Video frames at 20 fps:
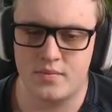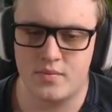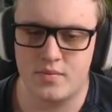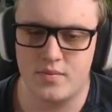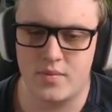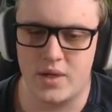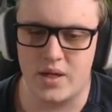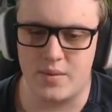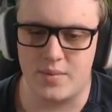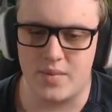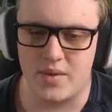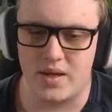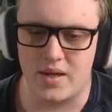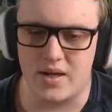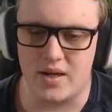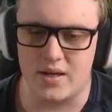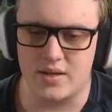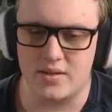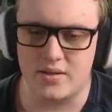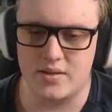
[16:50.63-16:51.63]
Pick up
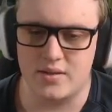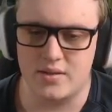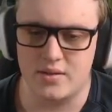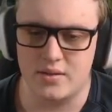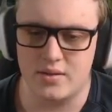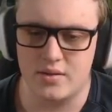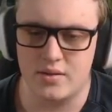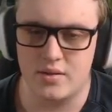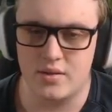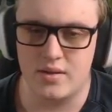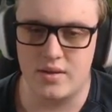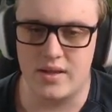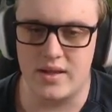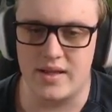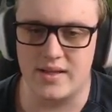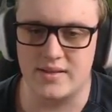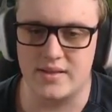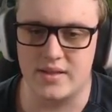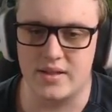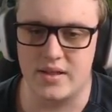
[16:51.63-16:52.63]
that.
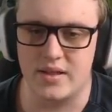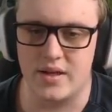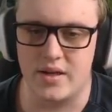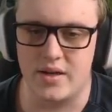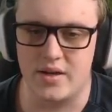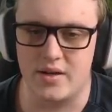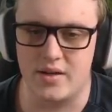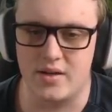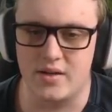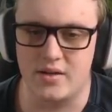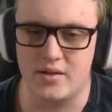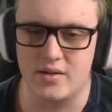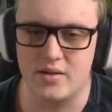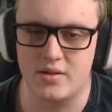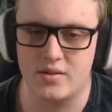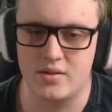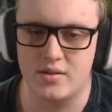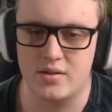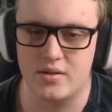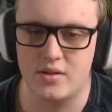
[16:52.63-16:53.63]
There's the Leona.
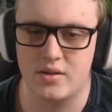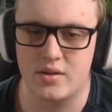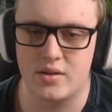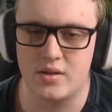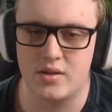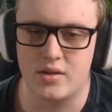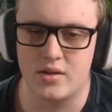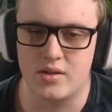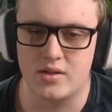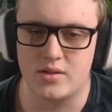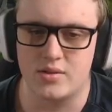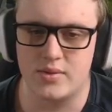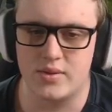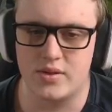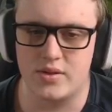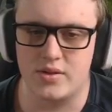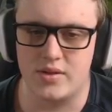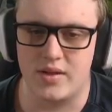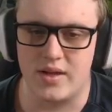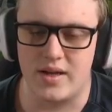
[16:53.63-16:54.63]
So we
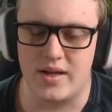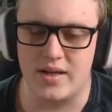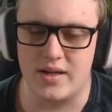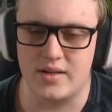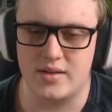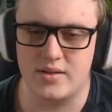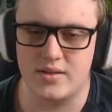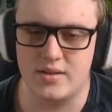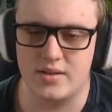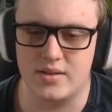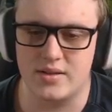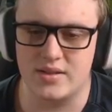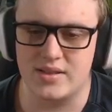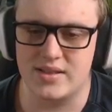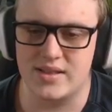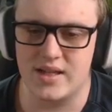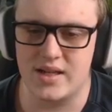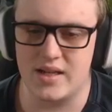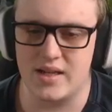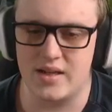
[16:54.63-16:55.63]
do that
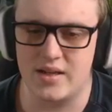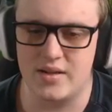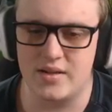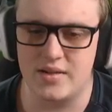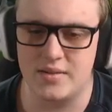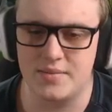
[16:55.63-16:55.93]
instead.